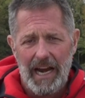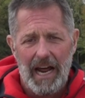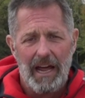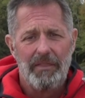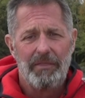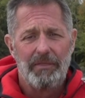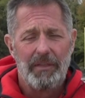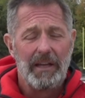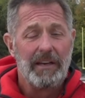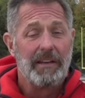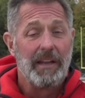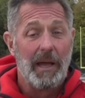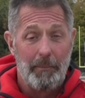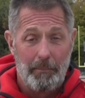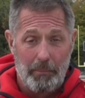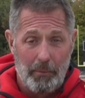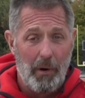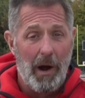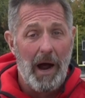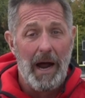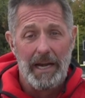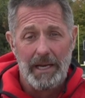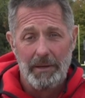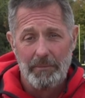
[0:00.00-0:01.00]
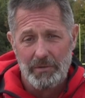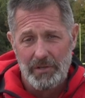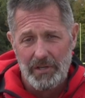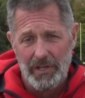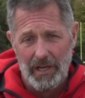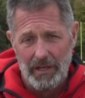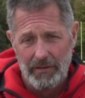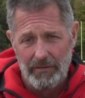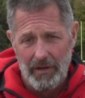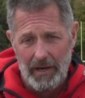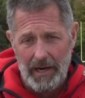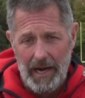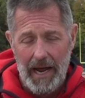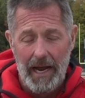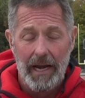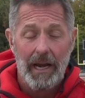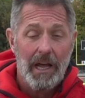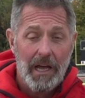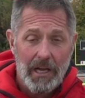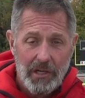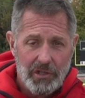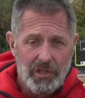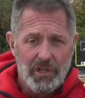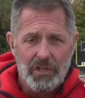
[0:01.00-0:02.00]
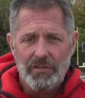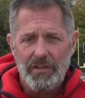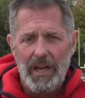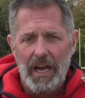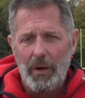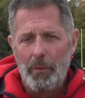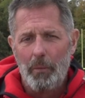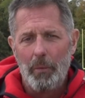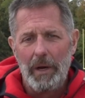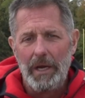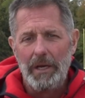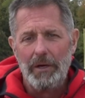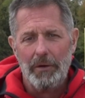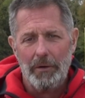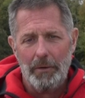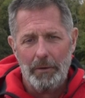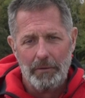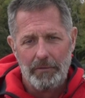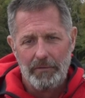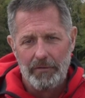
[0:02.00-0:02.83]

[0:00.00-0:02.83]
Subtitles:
I think they pride themselves on that, just like we do.